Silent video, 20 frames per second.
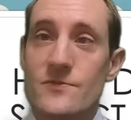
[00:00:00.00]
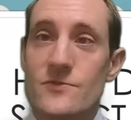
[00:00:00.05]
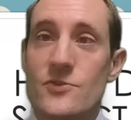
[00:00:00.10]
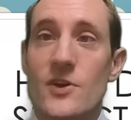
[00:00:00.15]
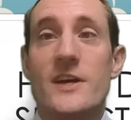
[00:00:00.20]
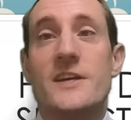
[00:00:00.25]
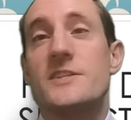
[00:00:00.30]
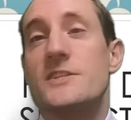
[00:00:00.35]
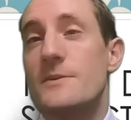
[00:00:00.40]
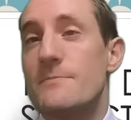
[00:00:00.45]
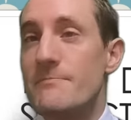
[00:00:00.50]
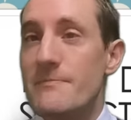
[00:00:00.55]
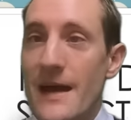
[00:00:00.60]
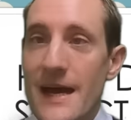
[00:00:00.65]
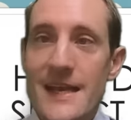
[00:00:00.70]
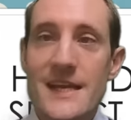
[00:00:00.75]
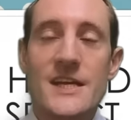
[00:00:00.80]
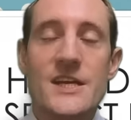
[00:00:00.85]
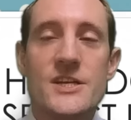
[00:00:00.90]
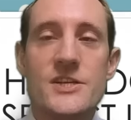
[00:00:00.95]
try to
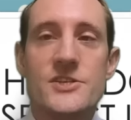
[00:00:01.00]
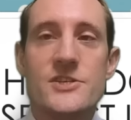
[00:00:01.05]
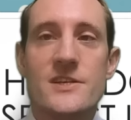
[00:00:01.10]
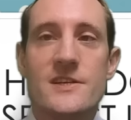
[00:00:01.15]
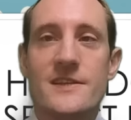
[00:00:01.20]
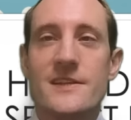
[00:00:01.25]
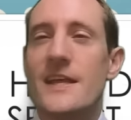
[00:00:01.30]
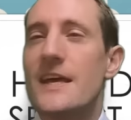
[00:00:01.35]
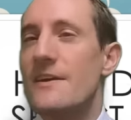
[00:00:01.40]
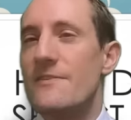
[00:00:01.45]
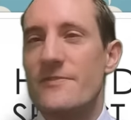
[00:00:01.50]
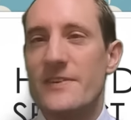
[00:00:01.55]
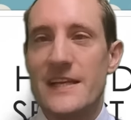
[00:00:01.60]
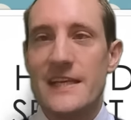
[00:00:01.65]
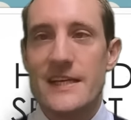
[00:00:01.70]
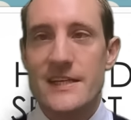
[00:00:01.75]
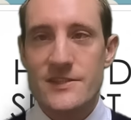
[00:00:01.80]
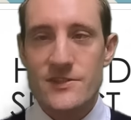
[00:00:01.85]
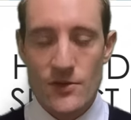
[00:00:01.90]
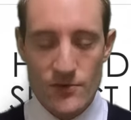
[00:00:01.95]
manage their
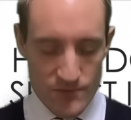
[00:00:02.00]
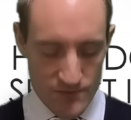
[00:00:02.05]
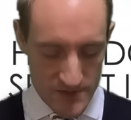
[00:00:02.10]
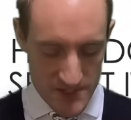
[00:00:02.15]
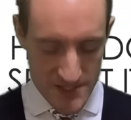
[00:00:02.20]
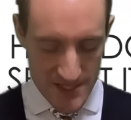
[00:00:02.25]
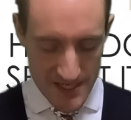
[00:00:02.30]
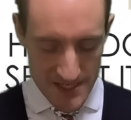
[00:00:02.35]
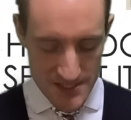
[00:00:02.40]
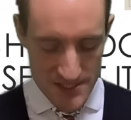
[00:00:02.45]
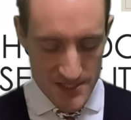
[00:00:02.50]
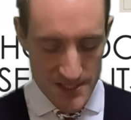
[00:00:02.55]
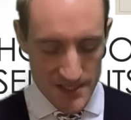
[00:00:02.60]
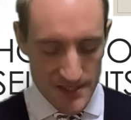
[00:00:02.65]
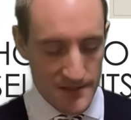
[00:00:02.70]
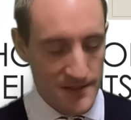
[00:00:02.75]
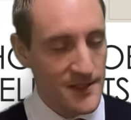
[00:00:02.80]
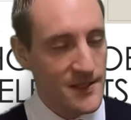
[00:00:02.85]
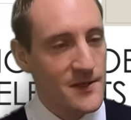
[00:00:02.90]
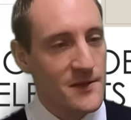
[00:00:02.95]
feelings of
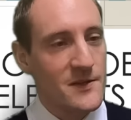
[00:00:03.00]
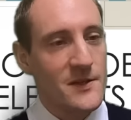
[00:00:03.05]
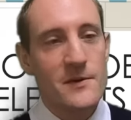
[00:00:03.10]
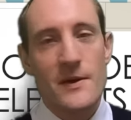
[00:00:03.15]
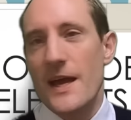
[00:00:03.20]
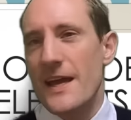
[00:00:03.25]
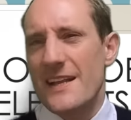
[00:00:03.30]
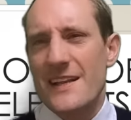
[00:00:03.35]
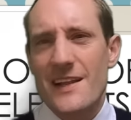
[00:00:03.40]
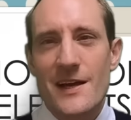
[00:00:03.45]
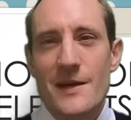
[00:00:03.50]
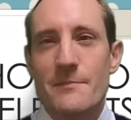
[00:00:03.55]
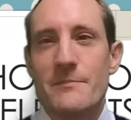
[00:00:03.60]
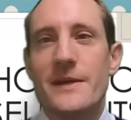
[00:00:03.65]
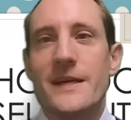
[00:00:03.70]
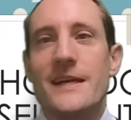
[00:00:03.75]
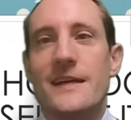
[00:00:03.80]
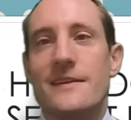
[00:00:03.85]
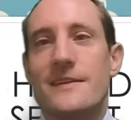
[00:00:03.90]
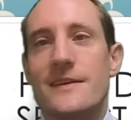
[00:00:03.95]
rejection. The headline
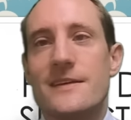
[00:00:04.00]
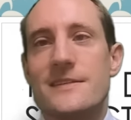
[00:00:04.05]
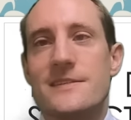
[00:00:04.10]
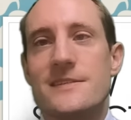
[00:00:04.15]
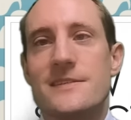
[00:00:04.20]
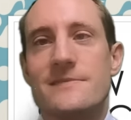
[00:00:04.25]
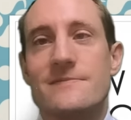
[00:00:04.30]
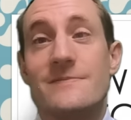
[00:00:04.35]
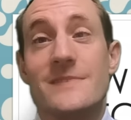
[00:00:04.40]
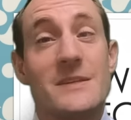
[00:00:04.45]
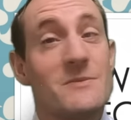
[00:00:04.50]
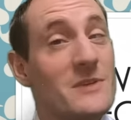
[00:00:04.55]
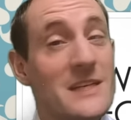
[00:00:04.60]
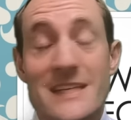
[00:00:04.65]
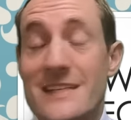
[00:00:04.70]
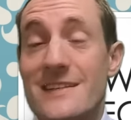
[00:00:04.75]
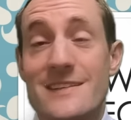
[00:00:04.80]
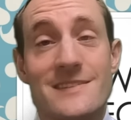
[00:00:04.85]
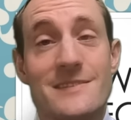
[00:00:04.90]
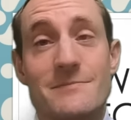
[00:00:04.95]
being that it
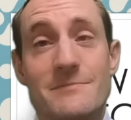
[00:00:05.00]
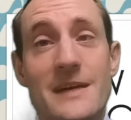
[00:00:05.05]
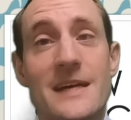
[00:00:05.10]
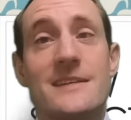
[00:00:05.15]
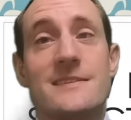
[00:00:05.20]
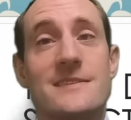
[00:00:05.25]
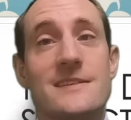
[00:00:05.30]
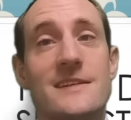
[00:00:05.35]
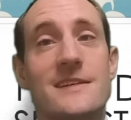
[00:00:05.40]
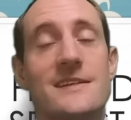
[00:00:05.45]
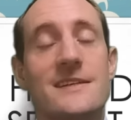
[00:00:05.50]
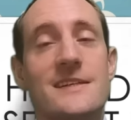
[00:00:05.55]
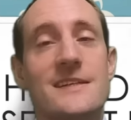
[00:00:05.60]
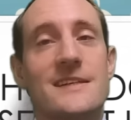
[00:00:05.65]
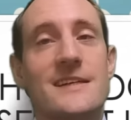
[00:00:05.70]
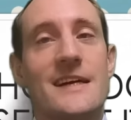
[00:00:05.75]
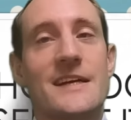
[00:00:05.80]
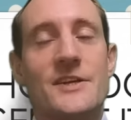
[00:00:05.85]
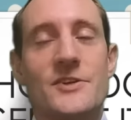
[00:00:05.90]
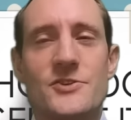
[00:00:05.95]
really doesn't matter
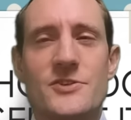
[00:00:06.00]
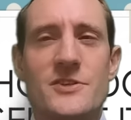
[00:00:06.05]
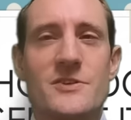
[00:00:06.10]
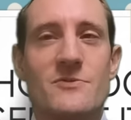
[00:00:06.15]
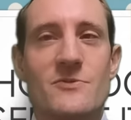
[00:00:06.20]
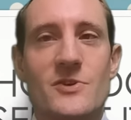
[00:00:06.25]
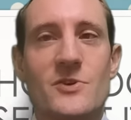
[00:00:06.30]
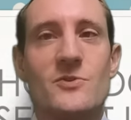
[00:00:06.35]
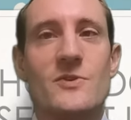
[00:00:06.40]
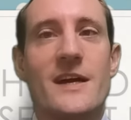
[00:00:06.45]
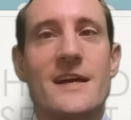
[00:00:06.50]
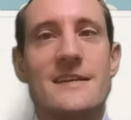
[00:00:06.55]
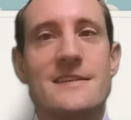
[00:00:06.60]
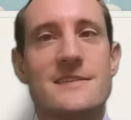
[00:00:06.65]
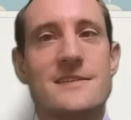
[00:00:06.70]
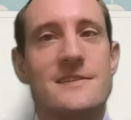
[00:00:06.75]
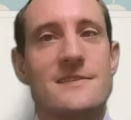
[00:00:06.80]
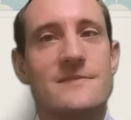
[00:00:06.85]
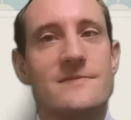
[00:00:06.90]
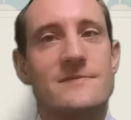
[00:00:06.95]
and you shouldn't regret